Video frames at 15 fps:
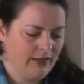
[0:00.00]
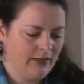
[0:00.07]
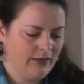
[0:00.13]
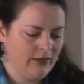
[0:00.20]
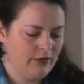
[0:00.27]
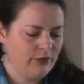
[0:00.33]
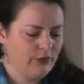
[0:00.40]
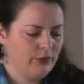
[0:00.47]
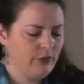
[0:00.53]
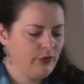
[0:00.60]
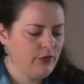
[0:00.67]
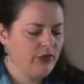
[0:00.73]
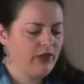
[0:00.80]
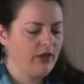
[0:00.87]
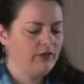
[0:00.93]
The
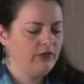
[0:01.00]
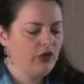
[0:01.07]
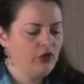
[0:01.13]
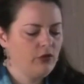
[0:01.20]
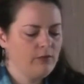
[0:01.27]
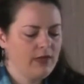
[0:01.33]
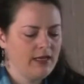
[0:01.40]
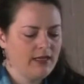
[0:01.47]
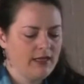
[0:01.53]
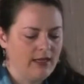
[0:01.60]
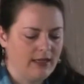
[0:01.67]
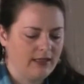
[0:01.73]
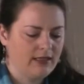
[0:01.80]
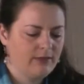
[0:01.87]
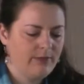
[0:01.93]
truth of human
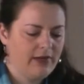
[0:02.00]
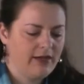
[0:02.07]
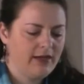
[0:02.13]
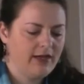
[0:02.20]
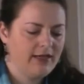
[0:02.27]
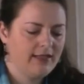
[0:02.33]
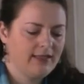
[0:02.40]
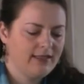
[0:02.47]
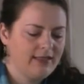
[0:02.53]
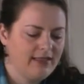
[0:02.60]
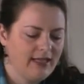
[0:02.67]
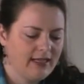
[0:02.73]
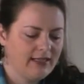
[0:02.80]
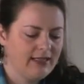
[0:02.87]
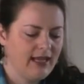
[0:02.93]
experience
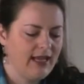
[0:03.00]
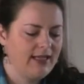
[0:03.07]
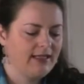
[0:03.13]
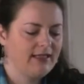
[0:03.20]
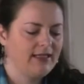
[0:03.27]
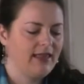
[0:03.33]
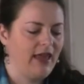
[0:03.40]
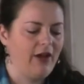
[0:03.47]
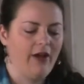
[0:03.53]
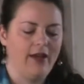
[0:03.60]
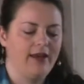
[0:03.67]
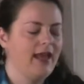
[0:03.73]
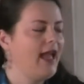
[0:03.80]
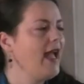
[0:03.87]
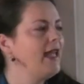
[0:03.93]
dictates that
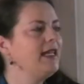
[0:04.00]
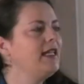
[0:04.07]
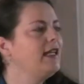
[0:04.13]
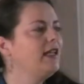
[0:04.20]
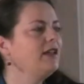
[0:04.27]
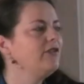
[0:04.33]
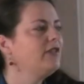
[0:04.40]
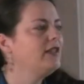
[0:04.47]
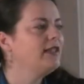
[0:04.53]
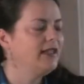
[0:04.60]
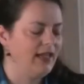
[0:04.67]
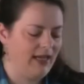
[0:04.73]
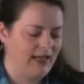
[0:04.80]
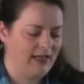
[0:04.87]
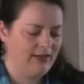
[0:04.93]
on any given
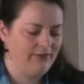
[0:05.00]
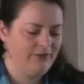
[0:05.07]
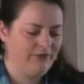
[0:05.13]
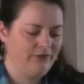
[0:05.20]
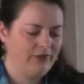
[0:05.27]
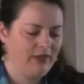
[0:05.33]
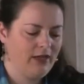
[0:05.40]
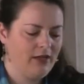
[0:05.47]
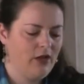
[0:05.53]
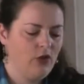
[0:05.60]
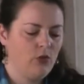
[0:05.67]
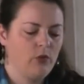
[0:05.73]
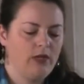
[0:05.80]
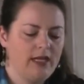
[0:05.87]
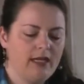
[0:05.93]
day,
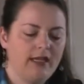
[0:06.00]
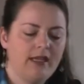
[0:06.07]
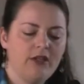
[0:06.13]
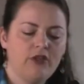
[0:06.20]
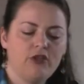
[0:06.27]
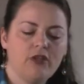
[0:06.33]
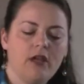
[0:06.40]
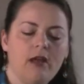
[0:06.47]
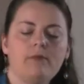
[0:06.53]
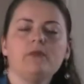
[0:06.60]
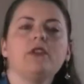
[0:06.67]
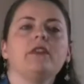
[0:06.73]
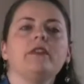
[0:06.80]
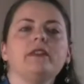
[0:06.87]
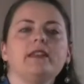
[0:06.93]
we each
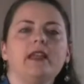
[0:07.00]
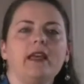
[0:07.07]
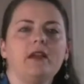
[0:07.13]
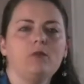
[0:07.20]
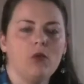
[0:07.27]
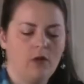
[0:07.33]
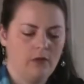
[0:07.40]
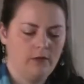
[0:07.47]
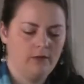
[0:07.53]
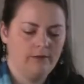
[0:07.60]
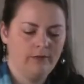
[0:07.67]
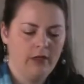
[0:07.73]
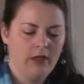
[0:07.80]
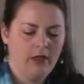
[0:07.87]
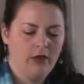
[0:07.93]
come to the table
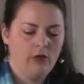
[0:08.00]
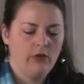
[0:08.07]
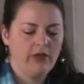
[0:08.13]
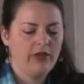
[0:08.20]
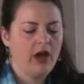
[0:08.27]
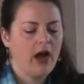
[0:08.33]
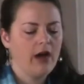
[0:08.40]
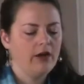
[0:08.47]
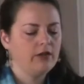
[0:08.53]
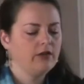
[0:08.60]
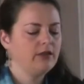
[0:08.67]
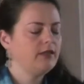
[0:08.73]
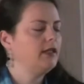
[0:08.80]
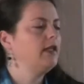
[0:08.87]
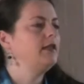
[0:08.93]
with
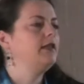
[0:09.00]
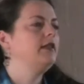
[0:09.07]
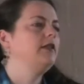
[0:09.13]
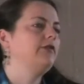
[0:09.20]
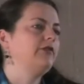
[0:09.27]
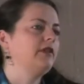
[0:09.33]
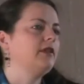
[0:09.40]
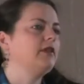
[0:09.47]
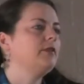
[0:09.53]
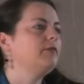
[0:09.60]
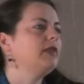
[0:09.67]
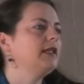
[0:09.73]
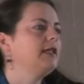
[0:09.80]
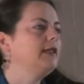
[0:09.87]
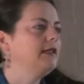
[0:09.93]
hearts in different
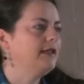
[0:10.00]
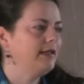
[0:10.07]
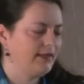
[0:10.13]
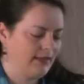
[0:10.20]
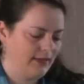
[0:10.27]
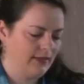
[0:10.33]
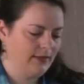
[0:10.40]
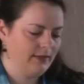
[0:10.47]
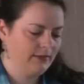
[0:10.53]
places.